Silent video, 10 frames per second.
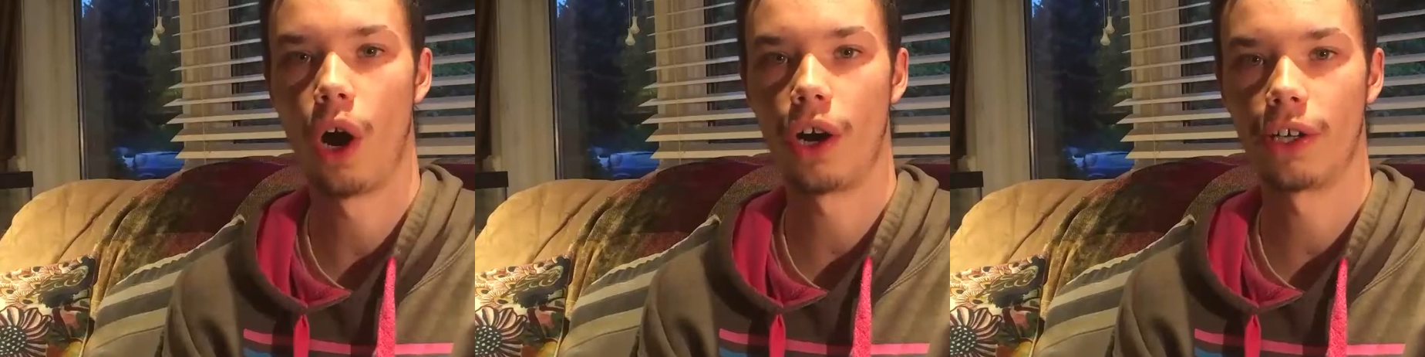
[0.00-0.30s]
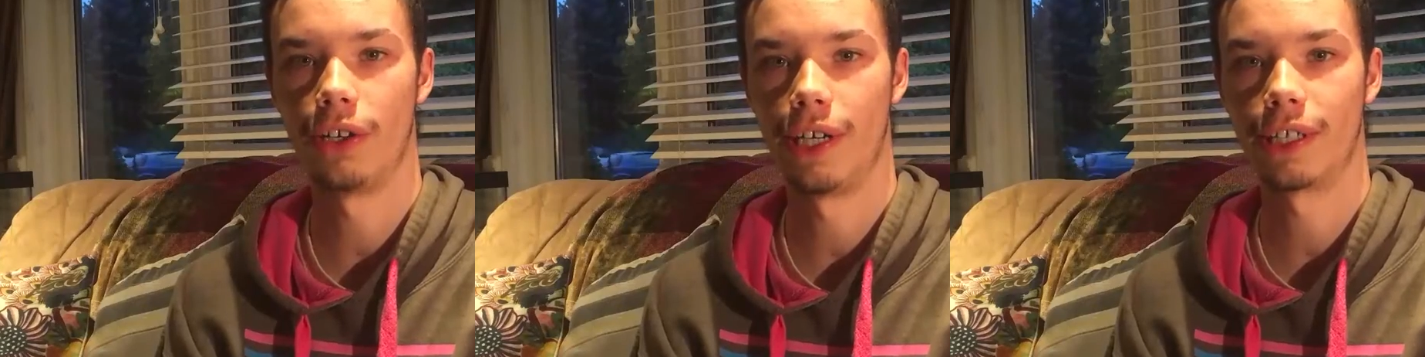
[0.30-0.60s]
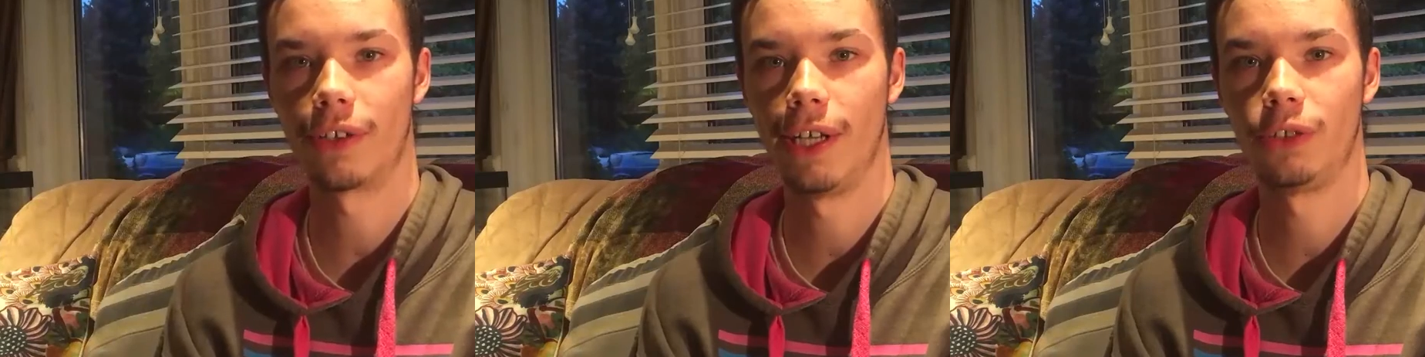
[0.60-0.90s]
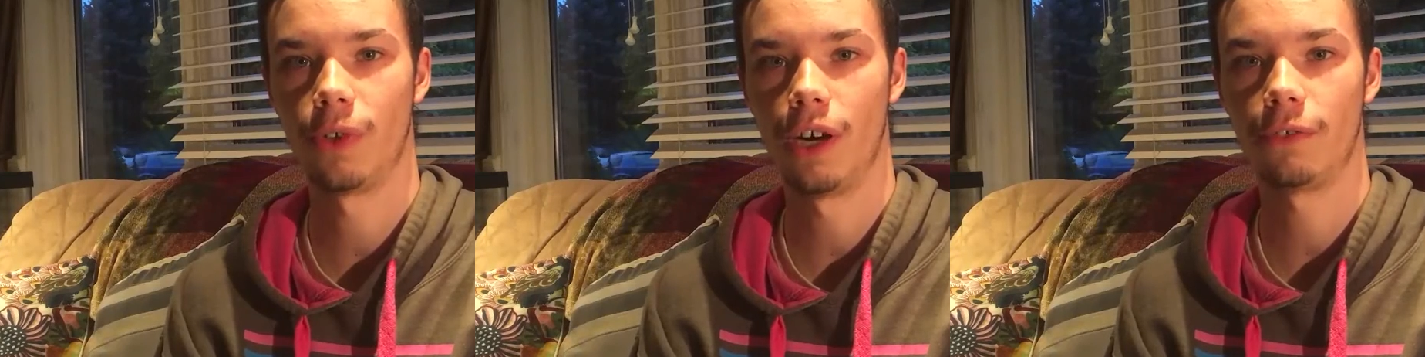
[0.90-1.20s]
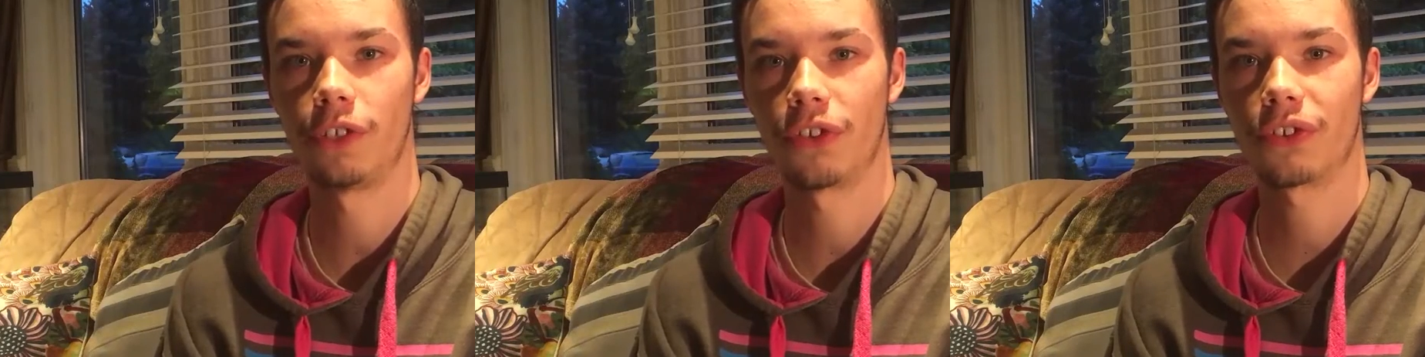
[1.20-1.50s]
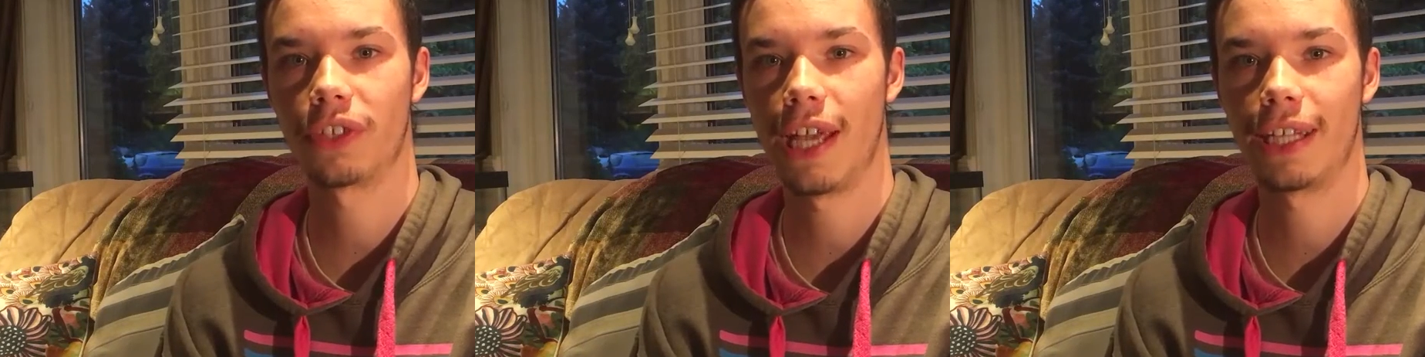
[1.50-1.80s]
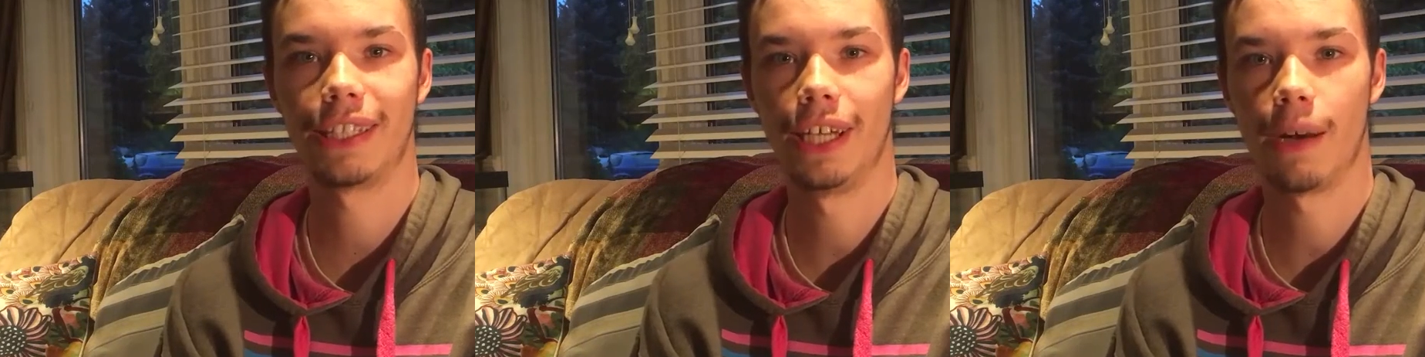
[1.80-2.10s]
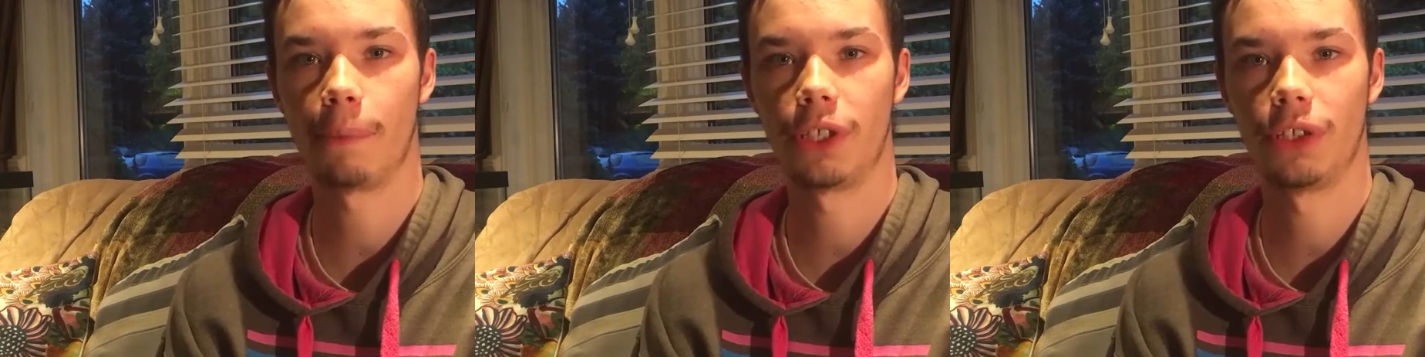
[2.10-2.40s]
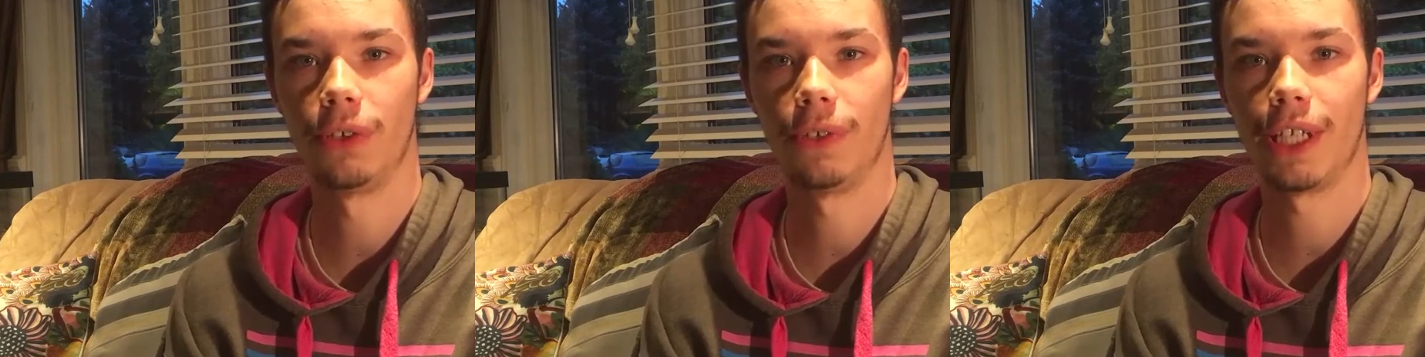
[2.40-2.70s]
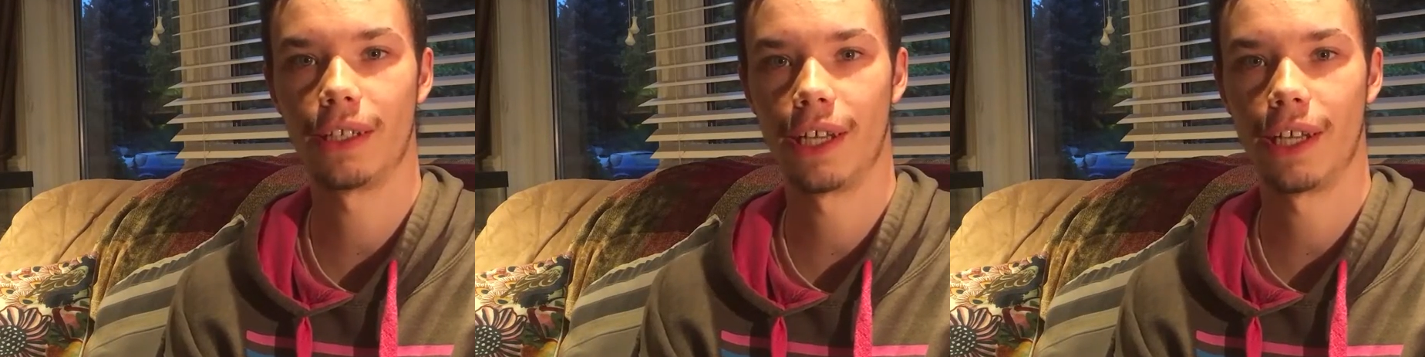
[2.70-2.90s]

While you're in grade 12, just take the opportunity.